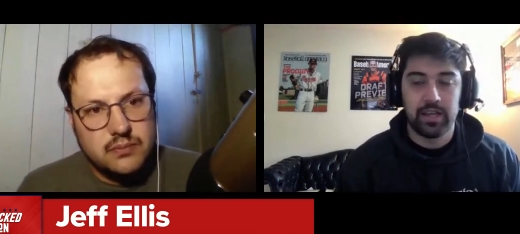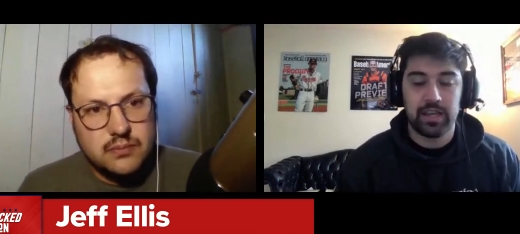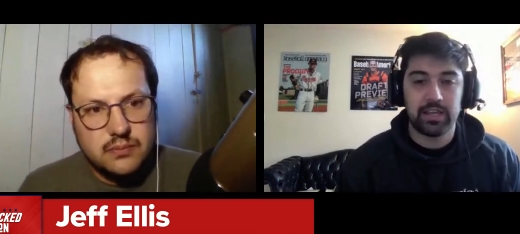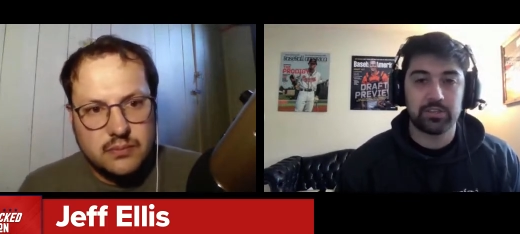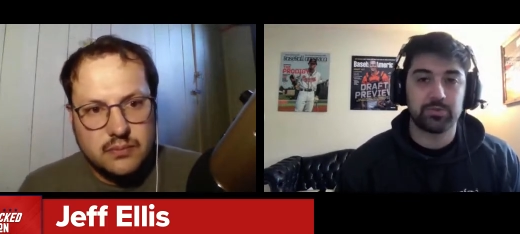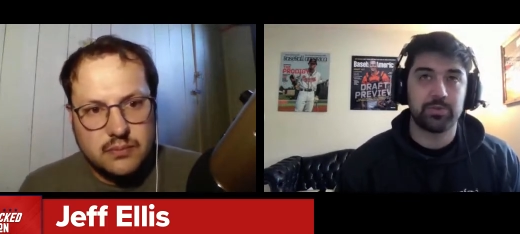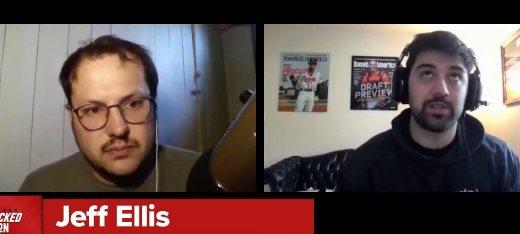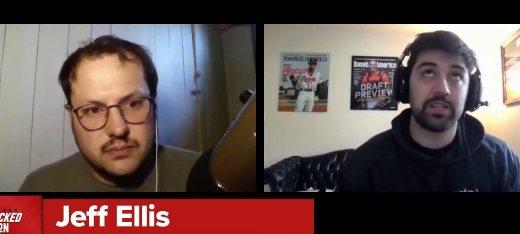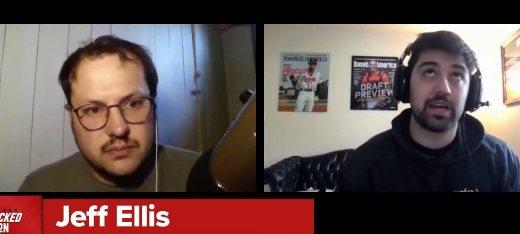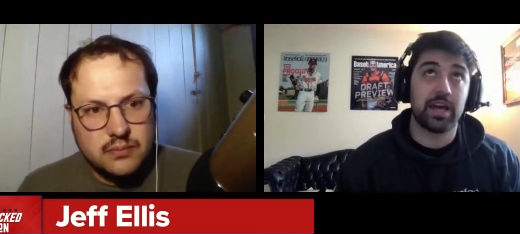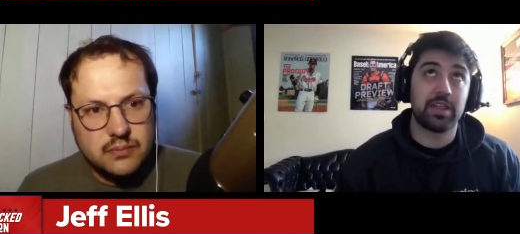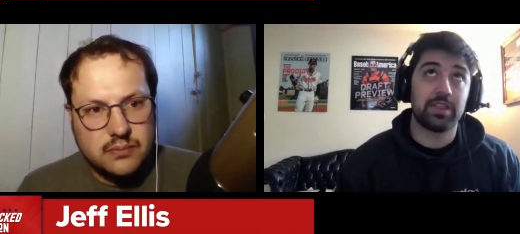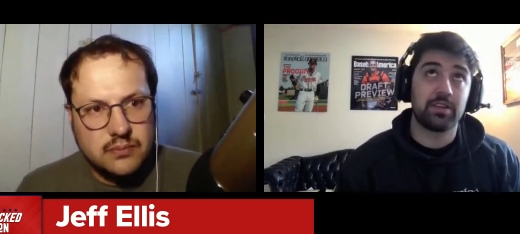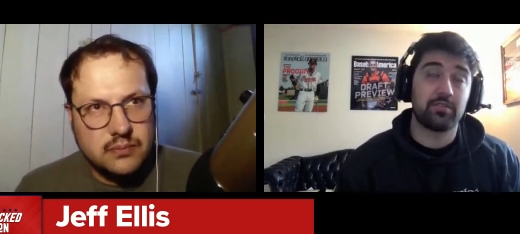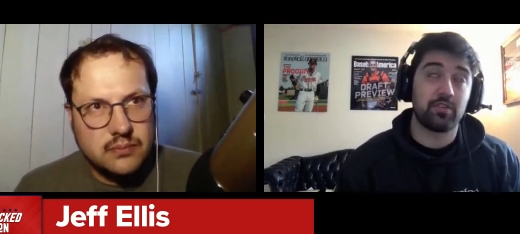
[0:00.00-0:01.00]
Speaker 1: it's really I
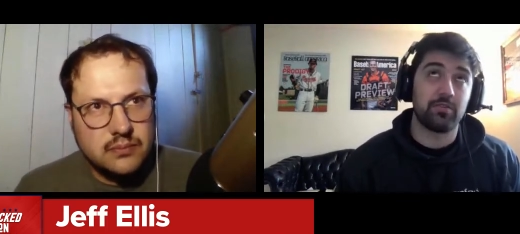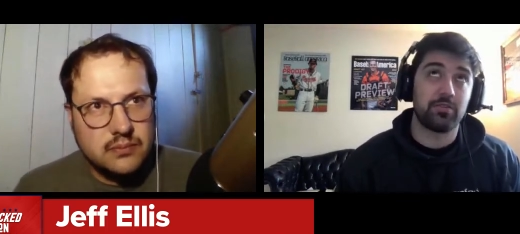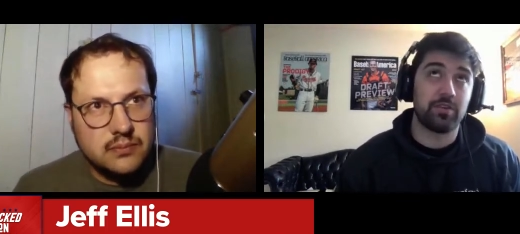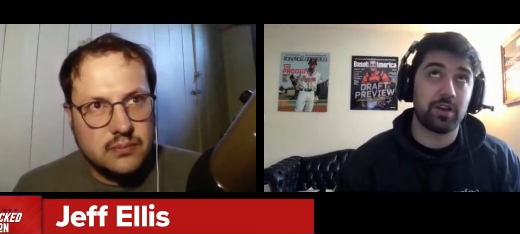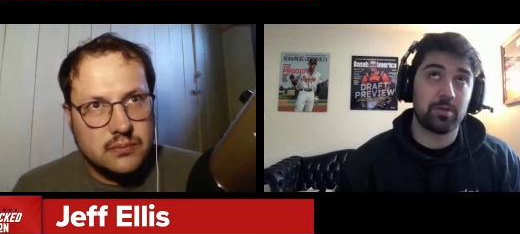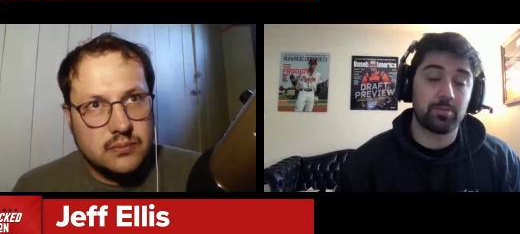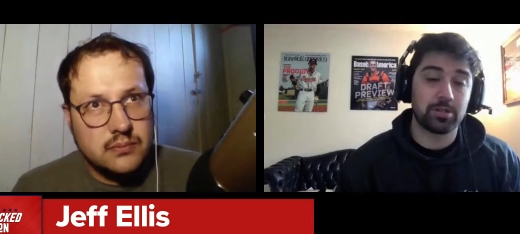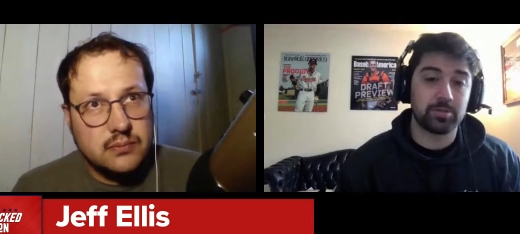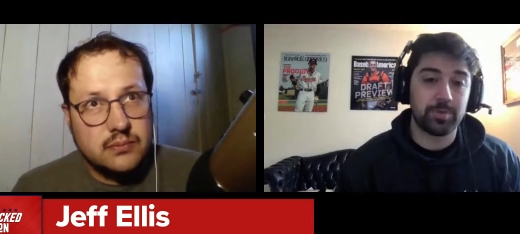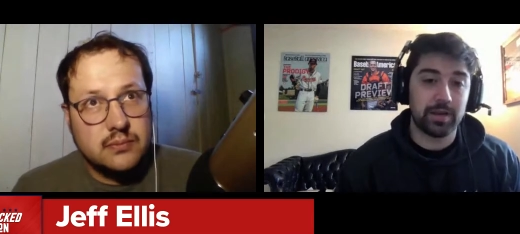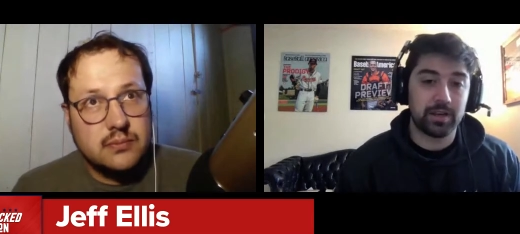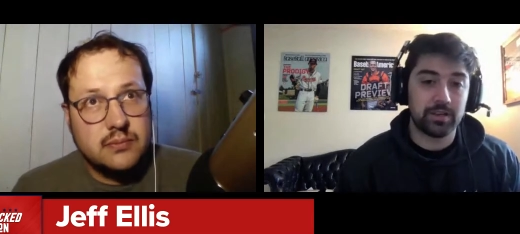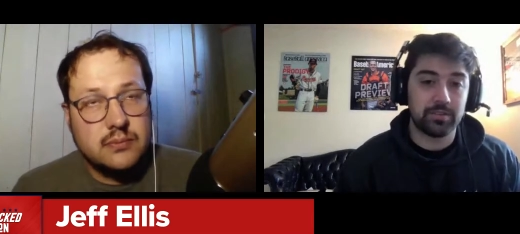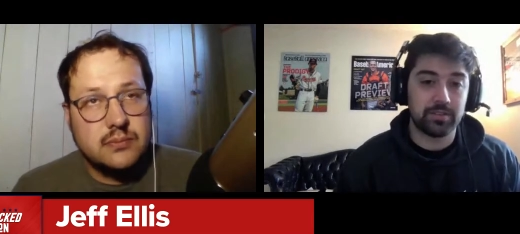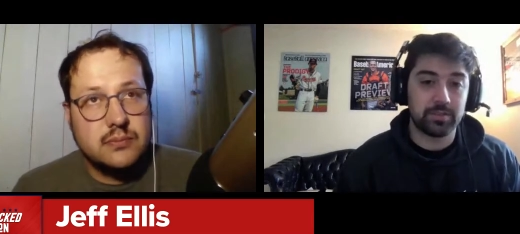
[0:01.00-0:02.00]
think from a fan
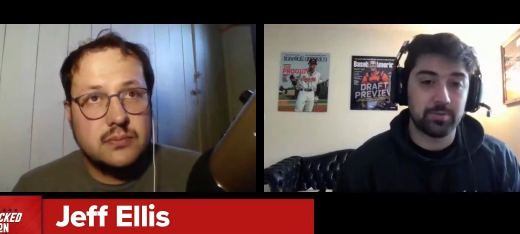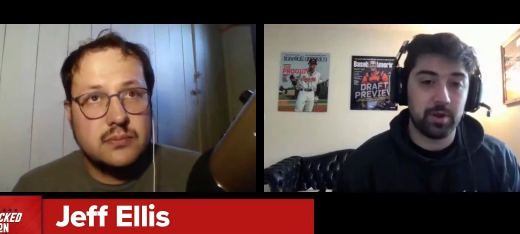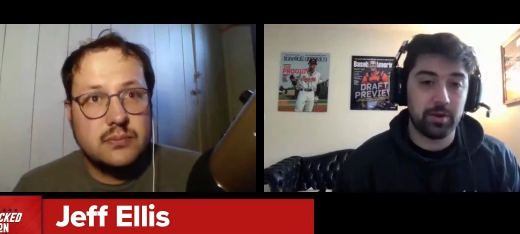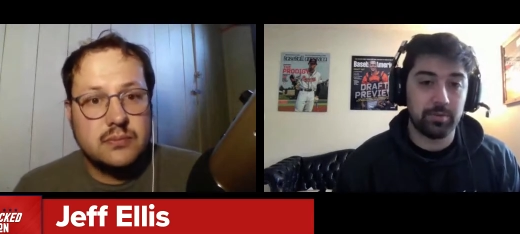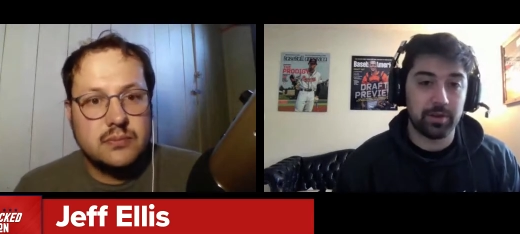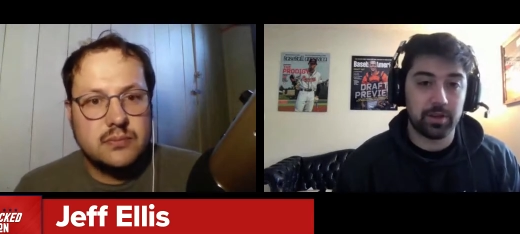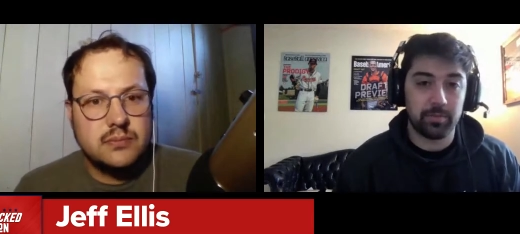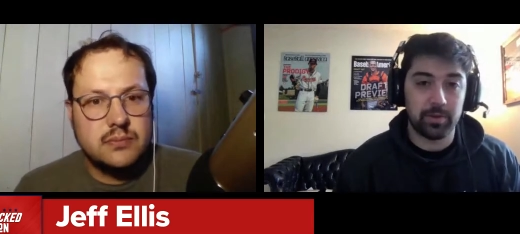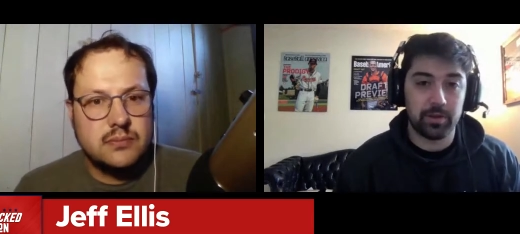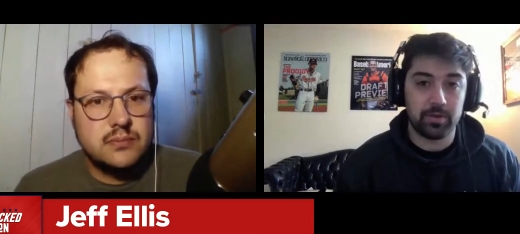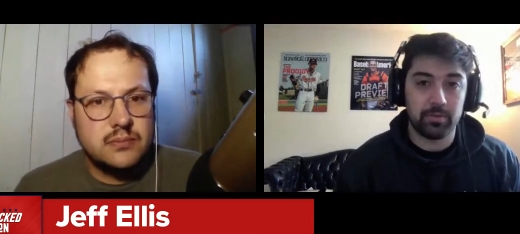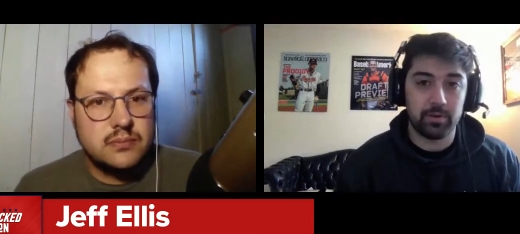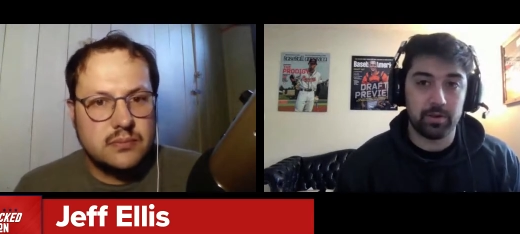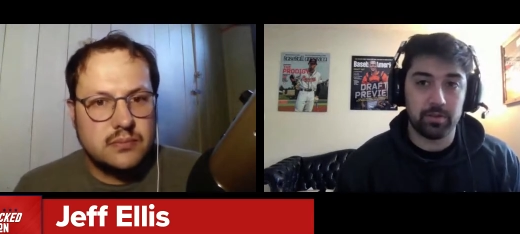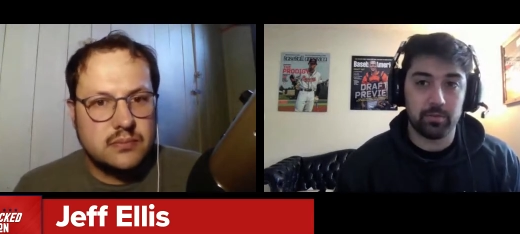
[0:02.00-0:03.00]
perspective it's probably going to be
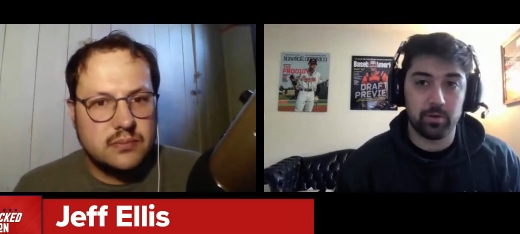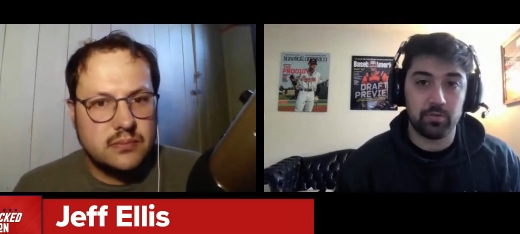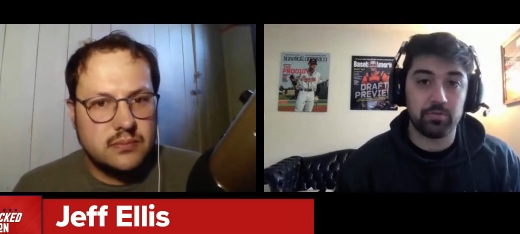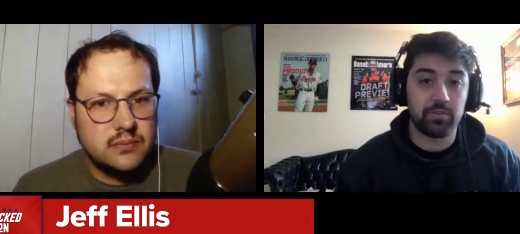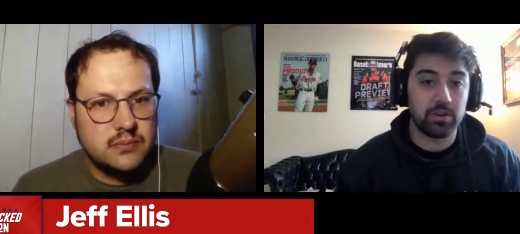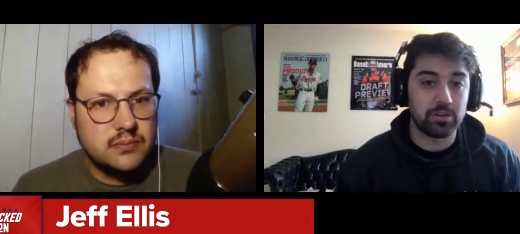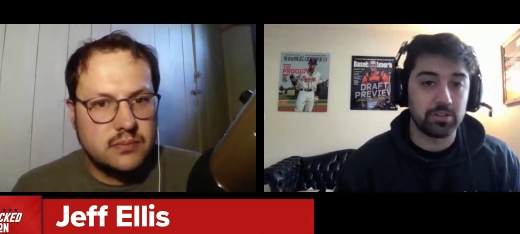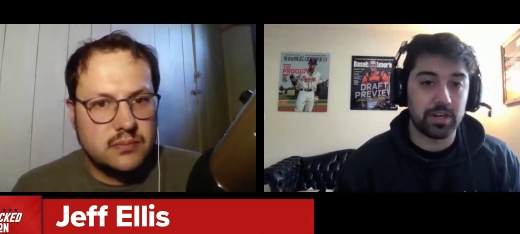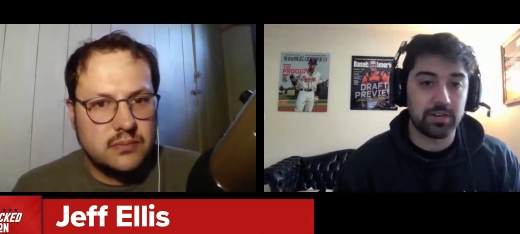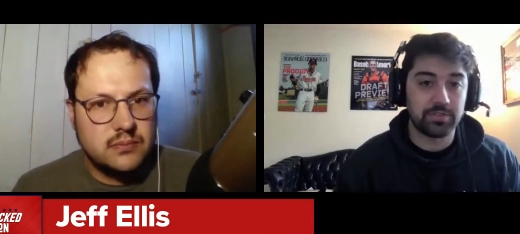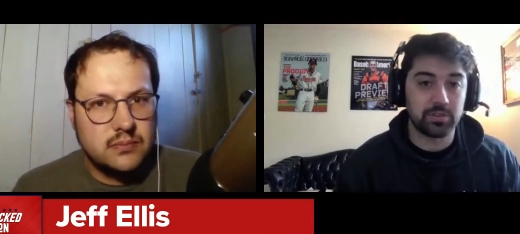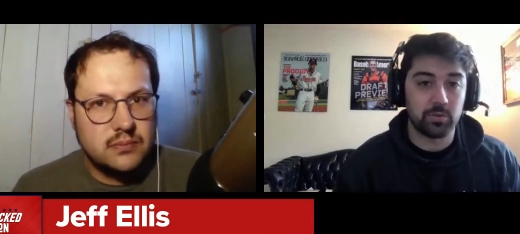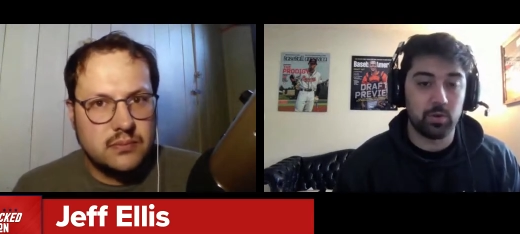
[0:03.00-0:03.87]
one of the more fun drafts to